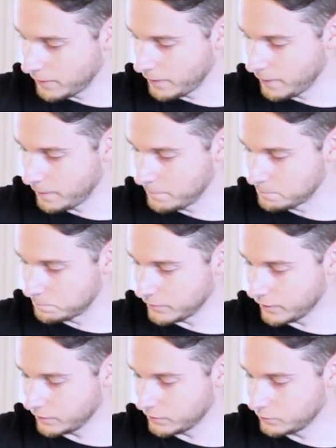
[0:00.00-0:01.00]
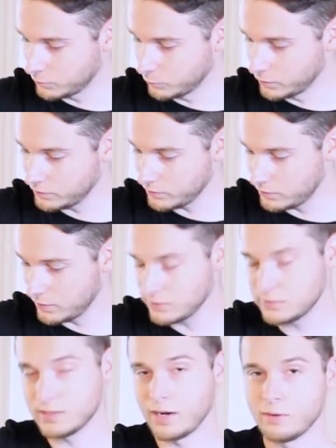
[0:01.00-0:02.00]
And one of the
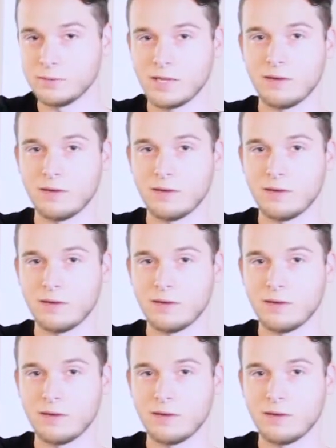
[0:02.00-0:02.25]
things that I was